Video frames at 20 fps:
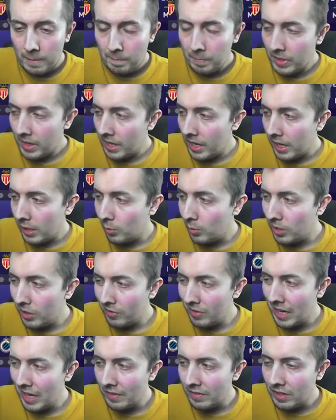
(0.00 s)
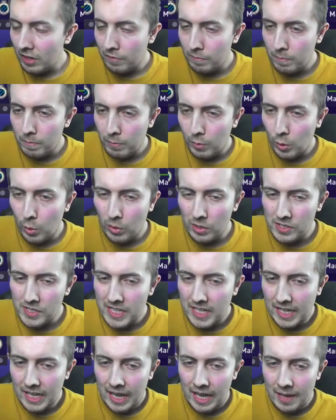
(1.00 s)
Like, we don't really have enough quality
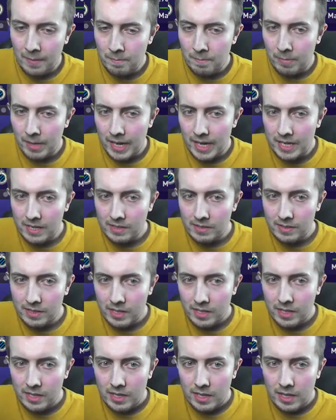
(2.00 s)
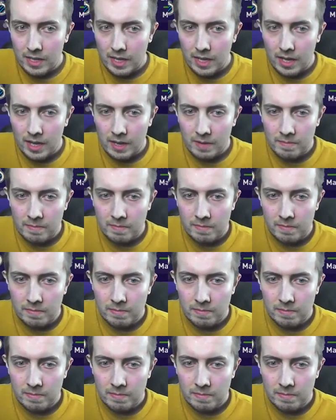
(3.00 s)
cam players. Um,